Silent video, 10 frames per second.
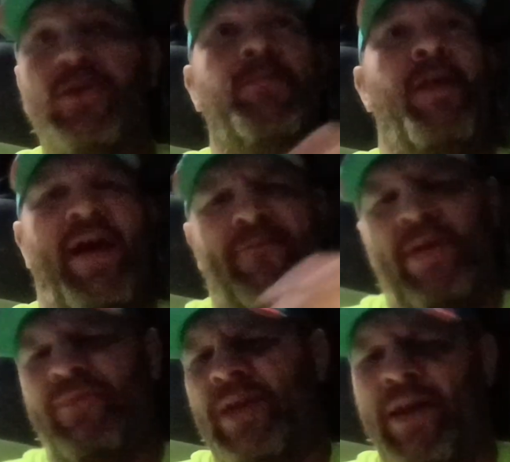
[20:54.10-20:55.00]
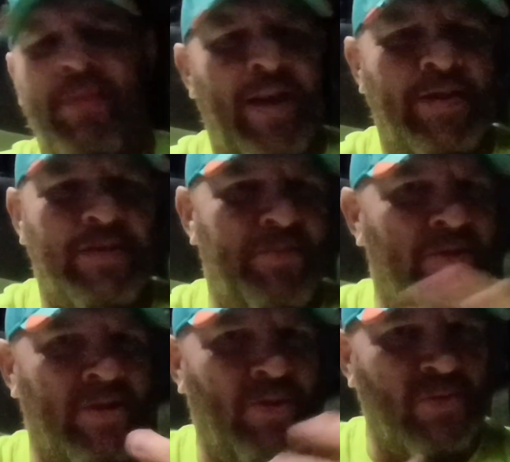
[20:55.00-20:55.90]
It took me like 15 minutes to
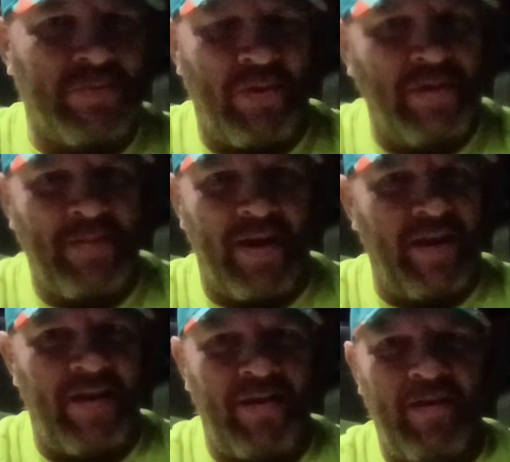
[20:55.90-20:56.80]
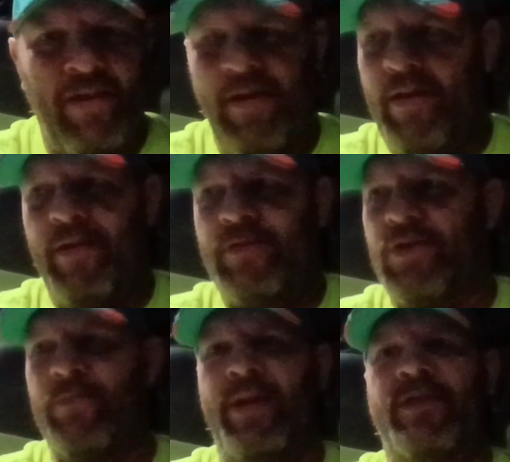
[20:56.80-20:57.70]
put the coil springs back in. It
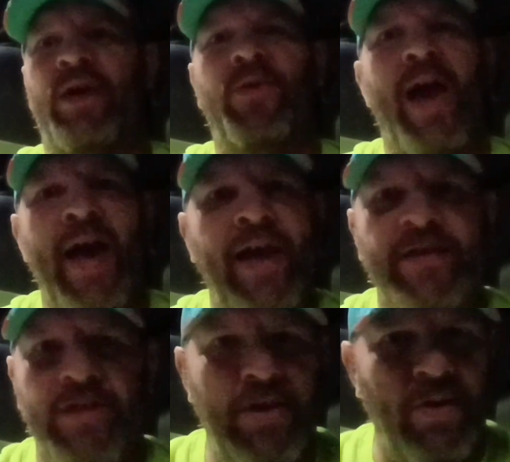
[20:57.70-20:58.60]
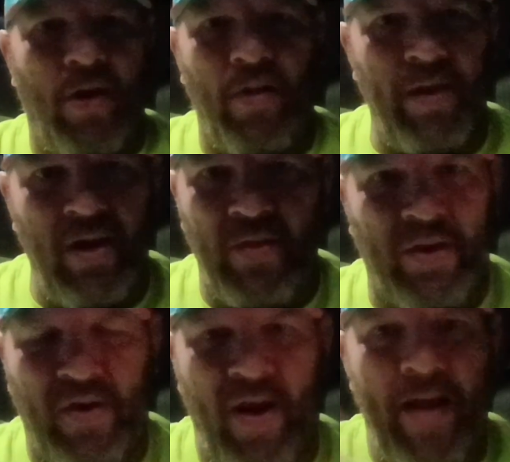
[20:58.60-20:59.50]
took me 2 days to do all the
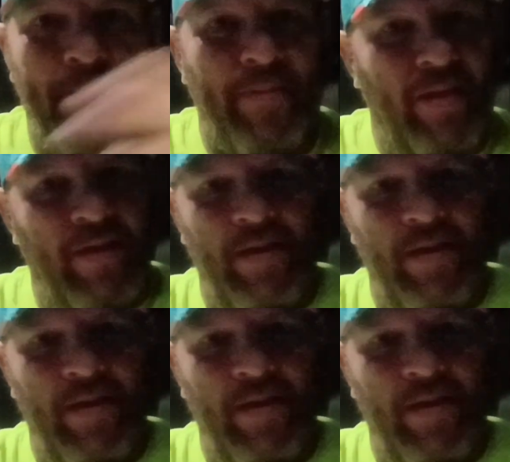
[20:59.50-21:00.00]
other crap